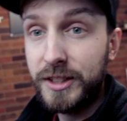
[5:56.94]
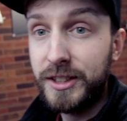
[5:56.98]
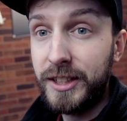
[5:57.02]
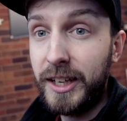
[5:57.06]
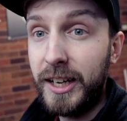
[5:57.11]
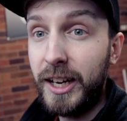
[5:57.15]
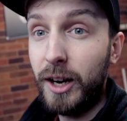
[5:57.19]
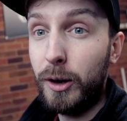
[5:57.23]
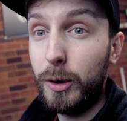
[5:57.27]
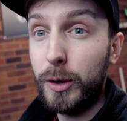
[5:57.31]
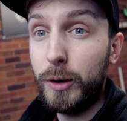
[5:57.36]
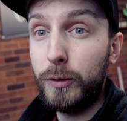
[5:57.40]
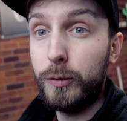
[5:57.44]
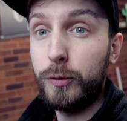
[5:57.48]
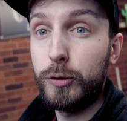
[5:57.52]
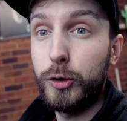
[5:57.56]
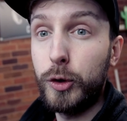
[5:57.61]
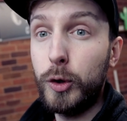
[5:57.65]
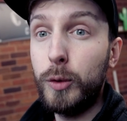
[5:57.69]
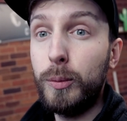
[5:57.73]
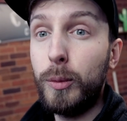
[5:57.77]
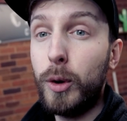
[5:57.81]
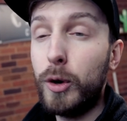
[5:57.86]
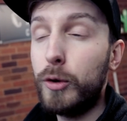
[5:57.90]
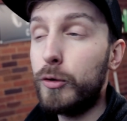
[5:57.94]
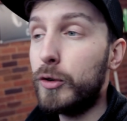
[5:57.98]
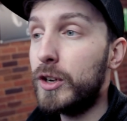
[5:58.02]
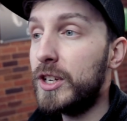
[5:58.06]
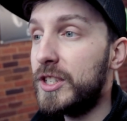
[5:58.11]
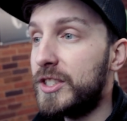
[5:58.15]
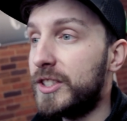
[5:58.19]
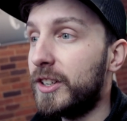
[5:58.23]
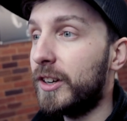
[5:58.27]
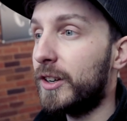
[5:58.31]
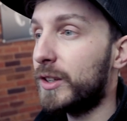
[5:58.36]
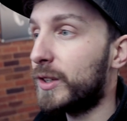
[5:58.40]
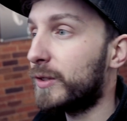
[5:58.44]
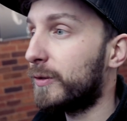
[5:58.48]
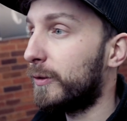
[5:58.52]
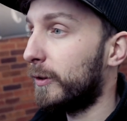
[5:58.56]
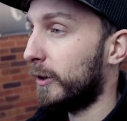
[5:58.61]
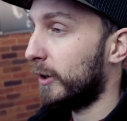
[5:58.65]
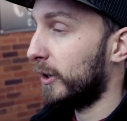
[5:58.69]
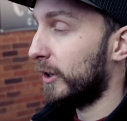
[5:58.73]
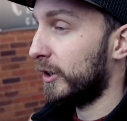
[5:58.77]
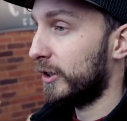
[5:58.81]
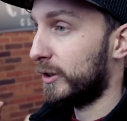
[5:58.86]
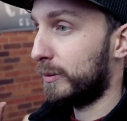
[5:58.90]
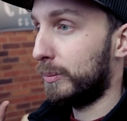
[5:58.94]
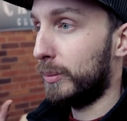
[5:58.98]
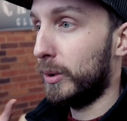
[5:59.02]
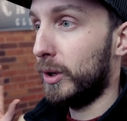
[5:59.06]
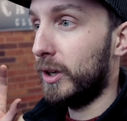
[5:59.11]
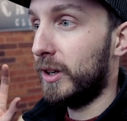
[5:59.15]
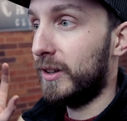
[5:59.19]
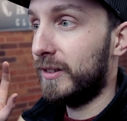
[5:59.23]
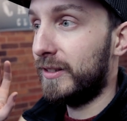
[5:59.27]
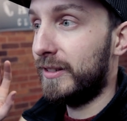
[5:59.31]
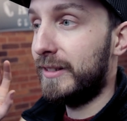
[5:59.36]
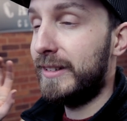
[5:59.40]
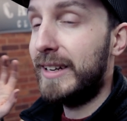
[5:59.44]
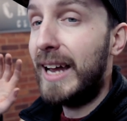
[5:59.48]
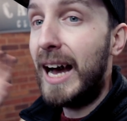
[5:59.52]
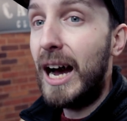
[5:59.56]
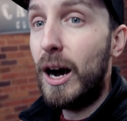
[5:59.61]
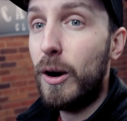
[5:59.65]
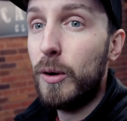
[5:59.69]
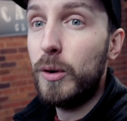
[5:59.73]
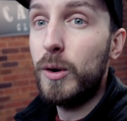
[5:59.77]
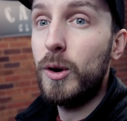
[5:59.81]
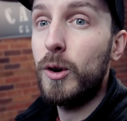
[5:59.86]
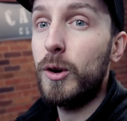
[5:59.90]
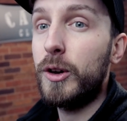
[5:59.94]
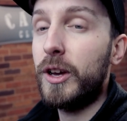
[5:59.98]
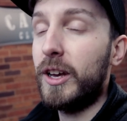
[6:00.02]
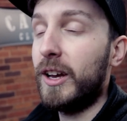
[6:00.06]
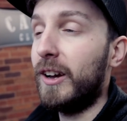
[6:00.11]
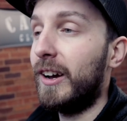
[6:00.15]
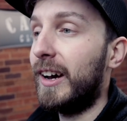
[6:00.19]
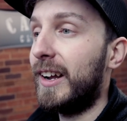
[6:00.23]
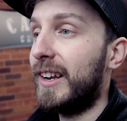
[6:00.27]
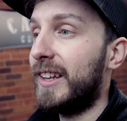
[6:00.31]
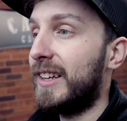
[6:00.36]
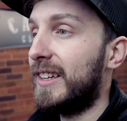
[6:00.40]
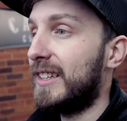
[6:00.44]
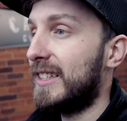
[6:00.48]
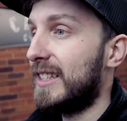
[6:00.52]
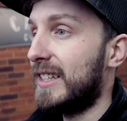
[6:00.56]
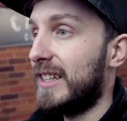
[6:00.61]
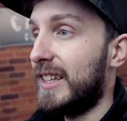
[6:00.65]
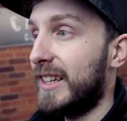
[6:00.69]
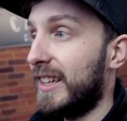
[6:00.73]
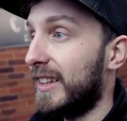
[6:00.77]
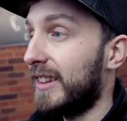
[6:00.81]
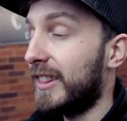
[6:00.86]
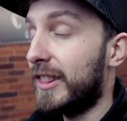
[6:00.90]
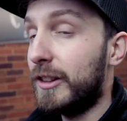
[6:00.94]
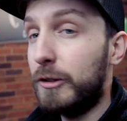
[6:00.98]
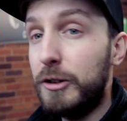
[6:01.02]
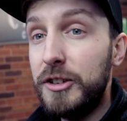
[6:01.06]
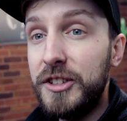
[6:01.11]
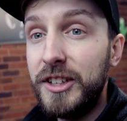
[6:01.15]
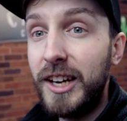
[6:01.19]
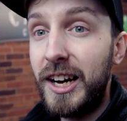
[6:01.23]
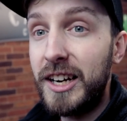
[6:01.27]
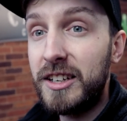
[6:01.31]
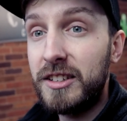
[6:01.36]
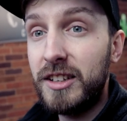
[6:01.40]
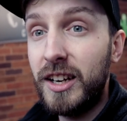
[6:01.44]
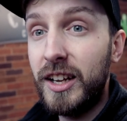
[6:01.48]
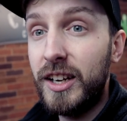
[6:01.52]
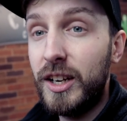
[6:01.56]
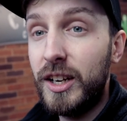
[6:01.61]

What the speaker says: to say I would have done my research first, but now looking at it, there isn't actually